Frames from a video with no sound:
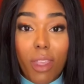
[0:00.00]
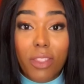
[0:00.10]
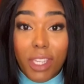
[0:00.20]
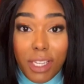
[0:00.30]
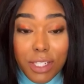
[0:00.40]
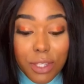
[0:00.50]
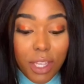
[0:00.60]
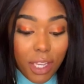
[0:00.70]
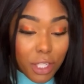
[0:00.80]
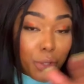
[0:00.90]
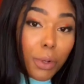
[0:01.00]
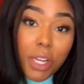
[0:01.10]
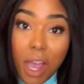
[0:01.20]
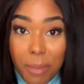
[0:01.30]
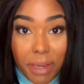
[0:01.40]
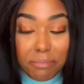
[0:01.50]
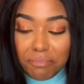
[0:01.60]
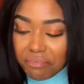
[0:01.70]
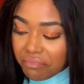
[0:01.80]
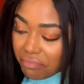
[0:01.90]
These things were yummy,
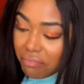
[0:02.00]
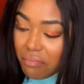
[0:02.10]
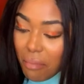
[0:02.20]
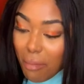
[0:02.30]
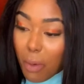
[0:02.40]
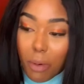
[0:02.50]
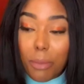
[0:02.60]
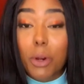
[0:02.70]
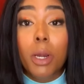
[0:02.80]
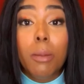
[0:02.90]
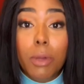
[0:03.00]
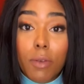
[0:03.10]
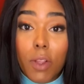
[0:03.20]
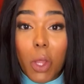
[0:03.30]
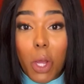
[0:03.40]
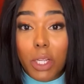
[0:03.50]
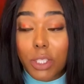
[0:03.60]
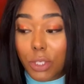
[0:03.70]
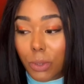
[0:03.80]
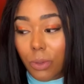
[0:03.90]
but we're gonna move along
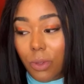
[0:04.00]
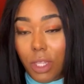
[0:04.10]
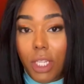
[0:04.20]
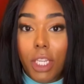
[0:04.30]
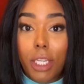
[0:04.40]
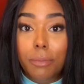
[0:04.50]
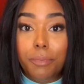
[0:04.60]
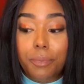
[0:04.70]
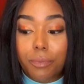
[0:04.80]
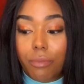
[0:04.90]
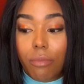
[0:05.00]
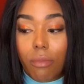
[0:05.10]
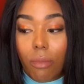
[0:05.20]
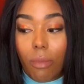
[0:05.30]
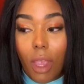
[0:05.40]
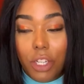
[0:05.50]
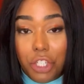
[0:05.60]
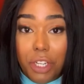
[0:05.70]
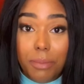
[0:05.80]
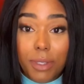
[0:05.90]
to the
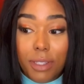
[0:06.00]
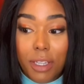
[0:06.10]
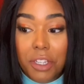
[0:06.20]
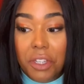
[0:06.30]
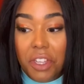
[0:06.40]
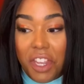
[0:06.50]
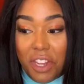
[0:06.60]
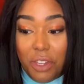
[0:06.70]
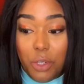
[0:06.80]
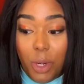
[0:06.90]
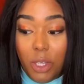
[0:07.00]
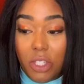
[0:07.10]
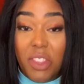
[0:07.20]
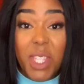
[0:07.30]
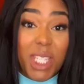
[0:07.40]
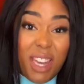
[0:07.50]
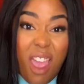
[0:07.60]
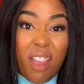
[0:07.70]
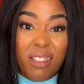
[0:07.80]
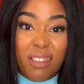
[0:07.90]
chips and the drinks and the
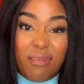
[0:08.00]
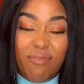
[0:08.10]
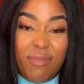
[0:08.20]
snacks.